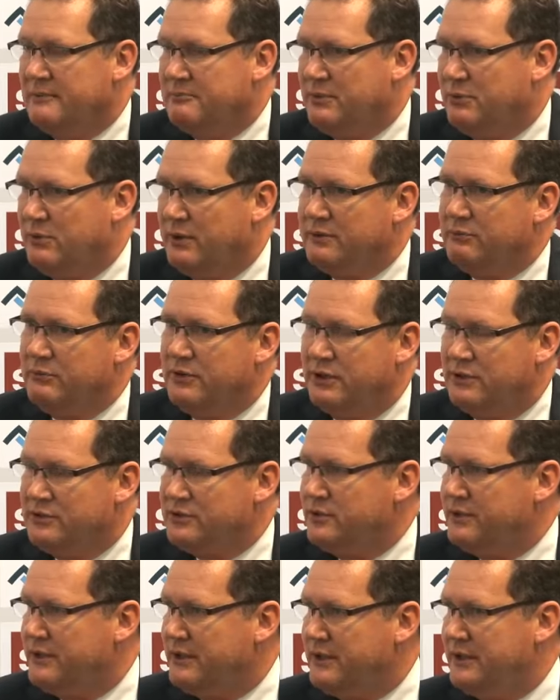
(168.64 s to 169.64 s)
What we
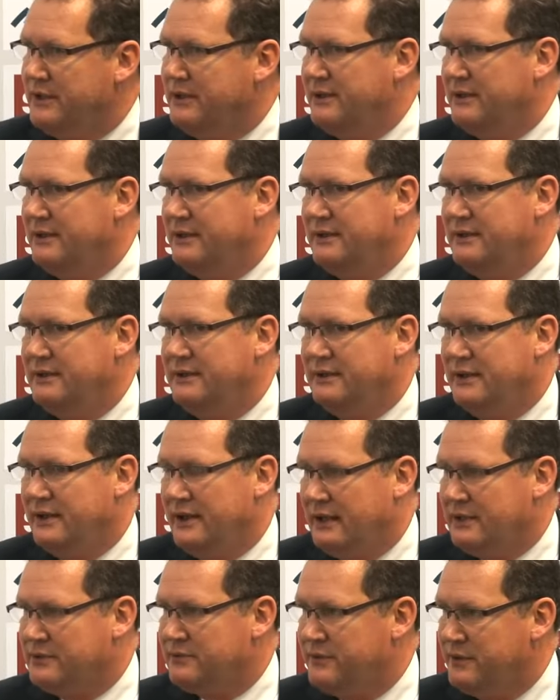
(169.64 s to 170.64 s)
also did in the
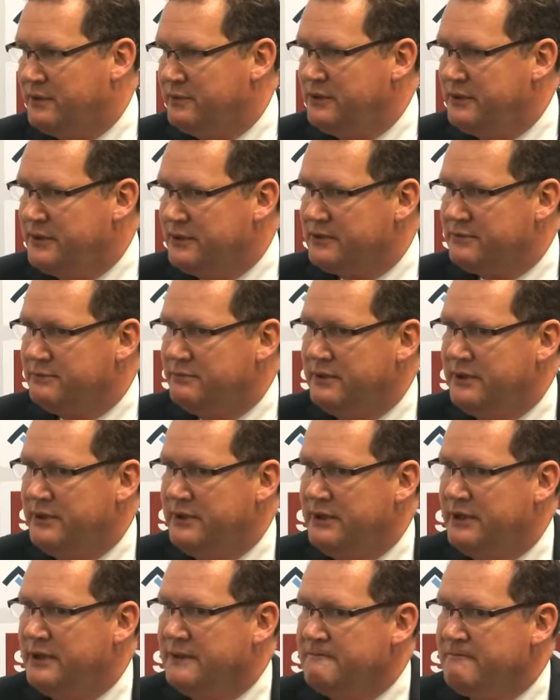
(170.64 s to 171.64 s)
last few years,
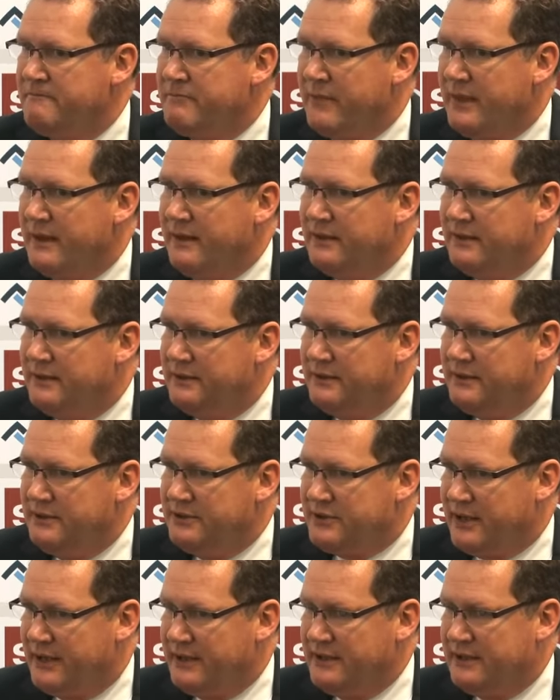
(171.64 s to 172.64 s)
we
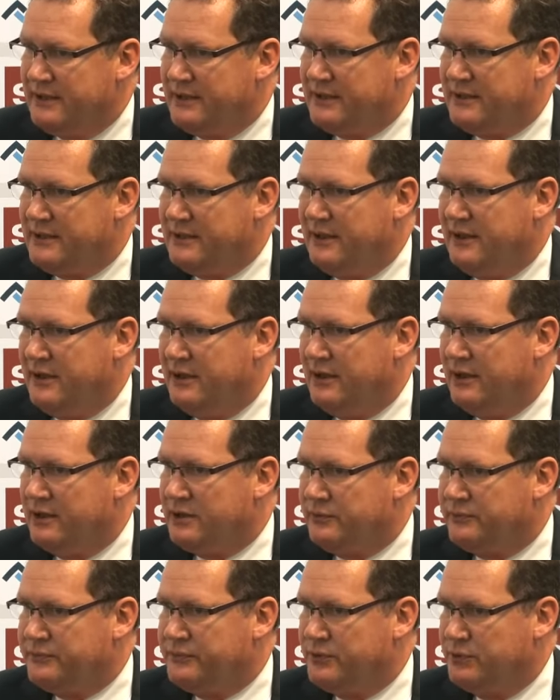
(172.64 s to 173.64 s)
designed a lot
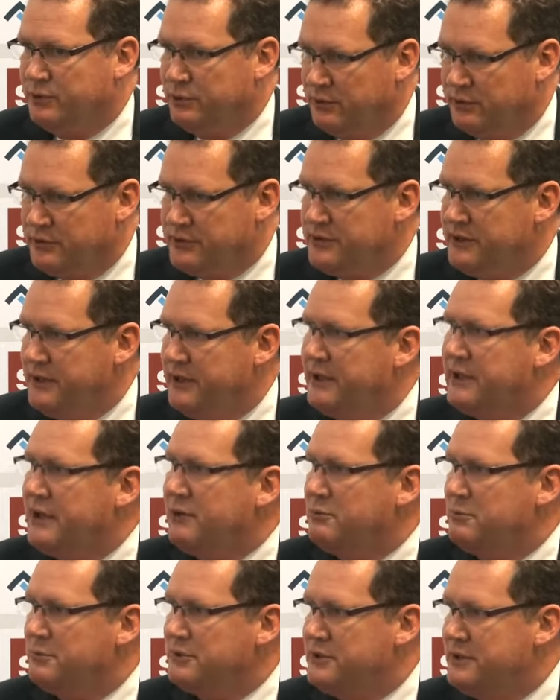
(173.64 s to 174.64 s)
of tools in
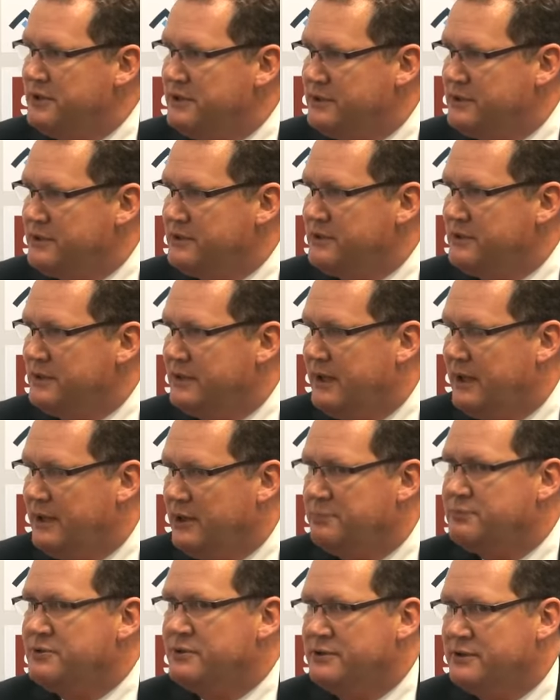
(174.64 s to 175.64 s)
our machines and
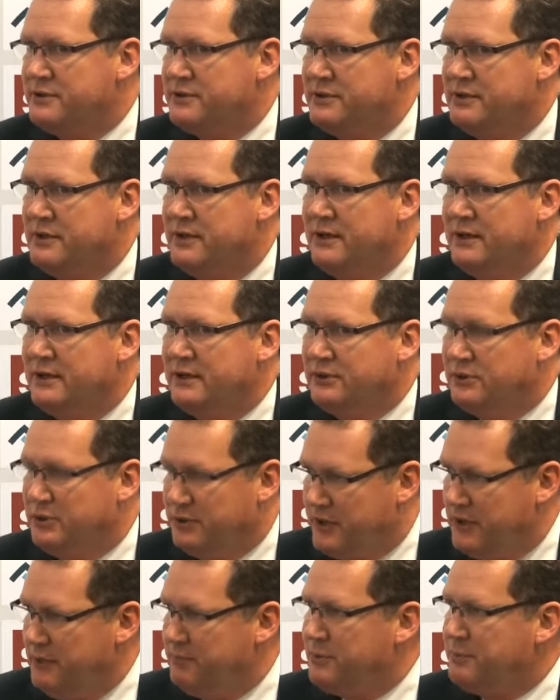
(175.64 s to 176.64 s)
options to
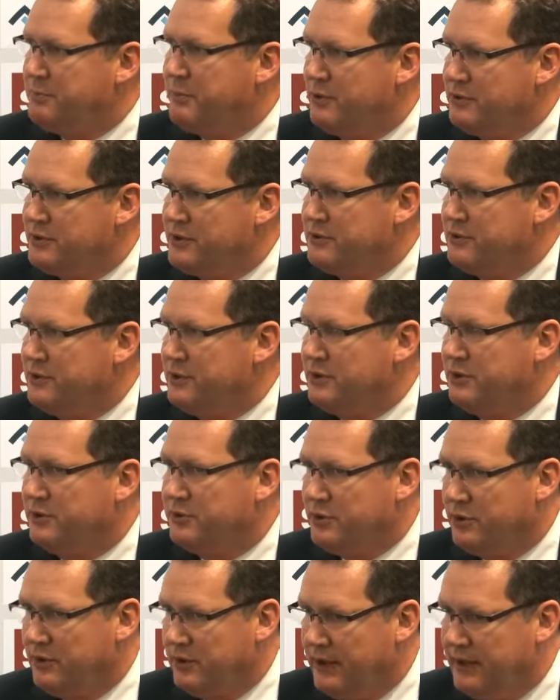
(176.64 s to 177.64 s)
keep the process under
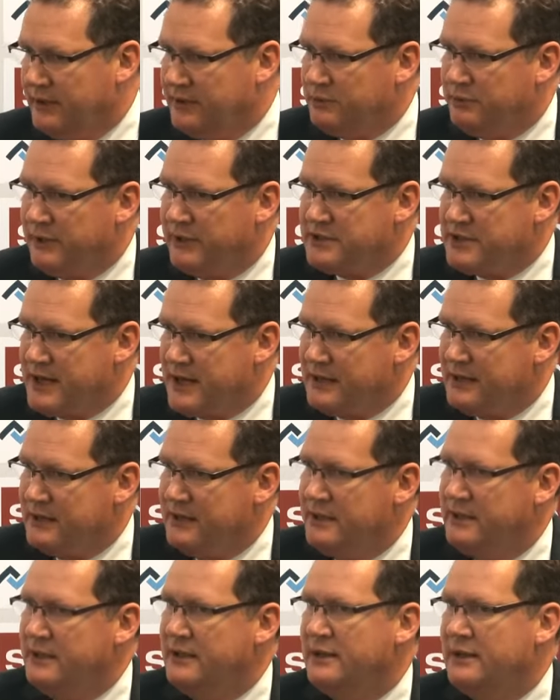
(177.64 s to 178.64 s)
control and to
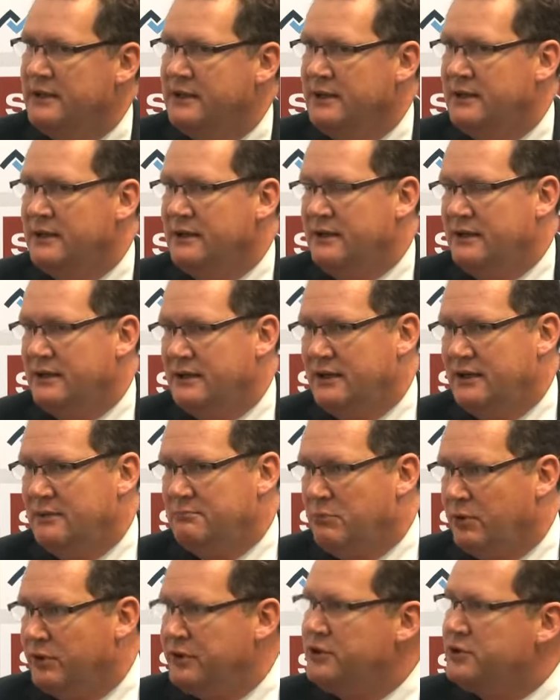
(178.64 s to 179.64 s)
exactly
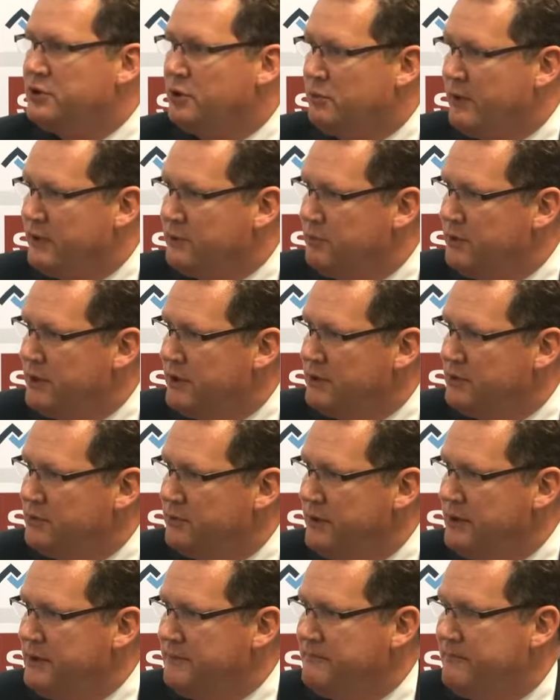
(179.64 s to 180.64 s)
monitor what we are
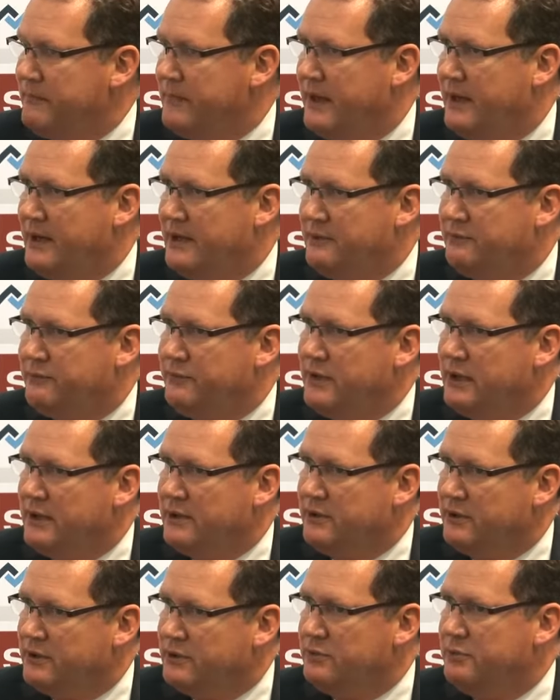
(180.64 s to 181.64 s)
doing, and if we are
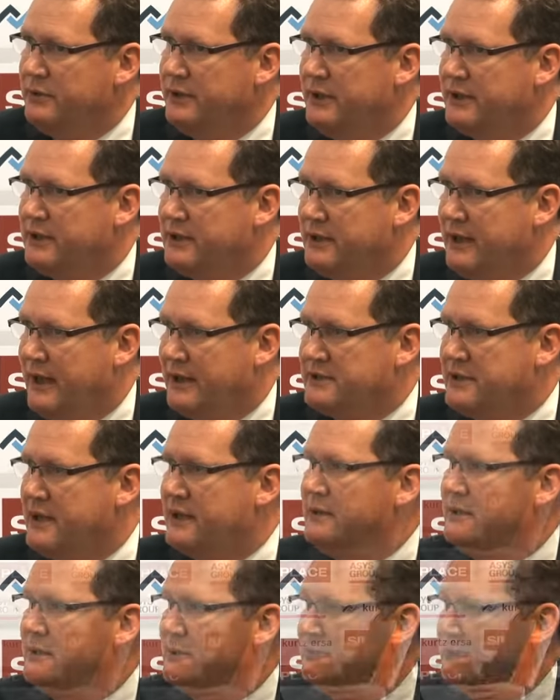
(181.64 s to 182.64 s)
not doing it exactly the